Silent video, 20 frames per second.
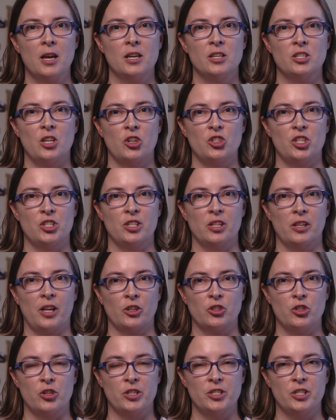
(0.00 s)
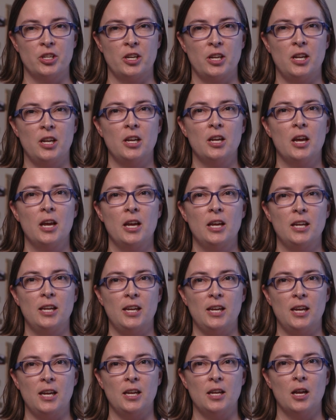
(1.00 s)
such as electricity,
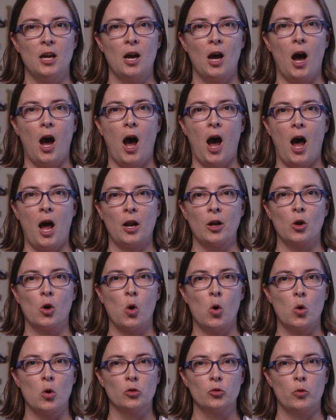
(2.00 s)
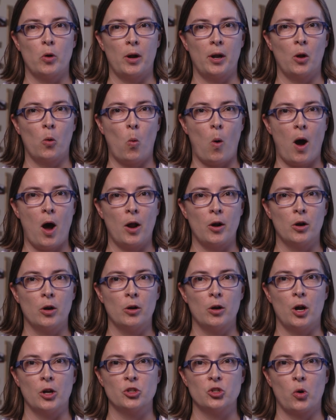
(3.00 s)
heat, hot and cold running
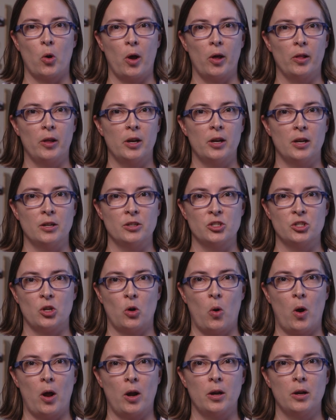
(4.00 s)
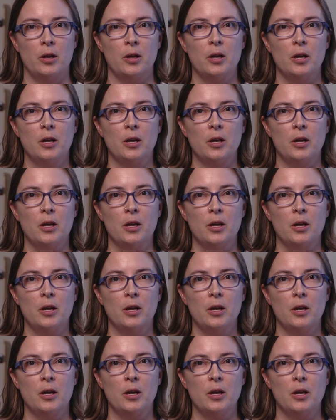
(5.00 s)
water, a toilet, and so on.